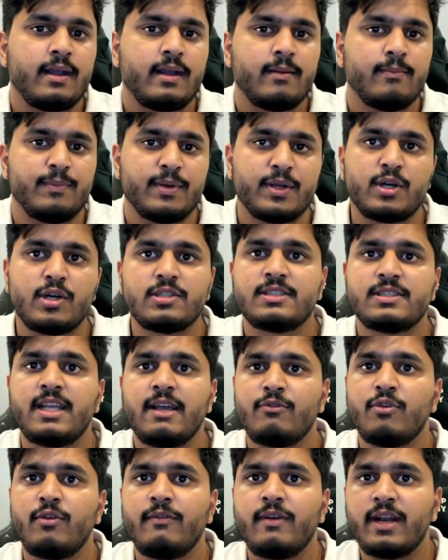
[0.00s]
because they have
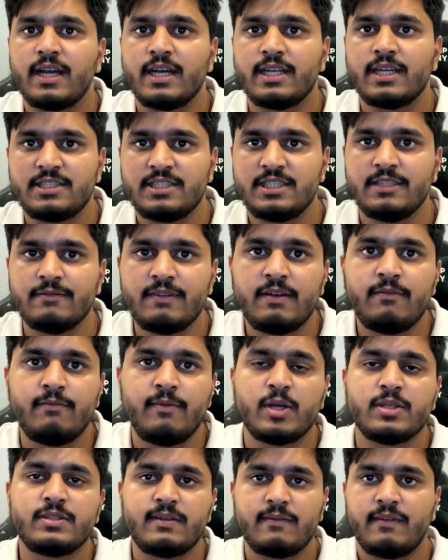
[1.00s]
never achieved it,
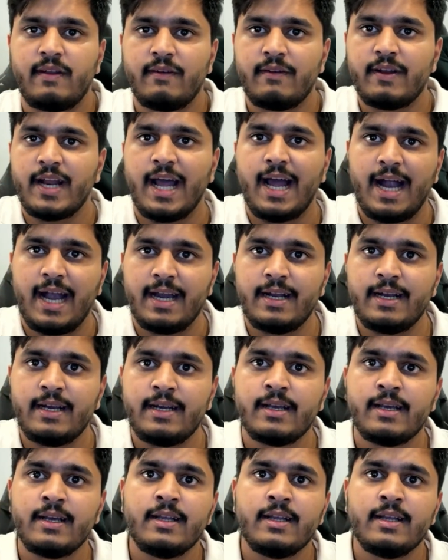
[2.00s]
because they've never had it,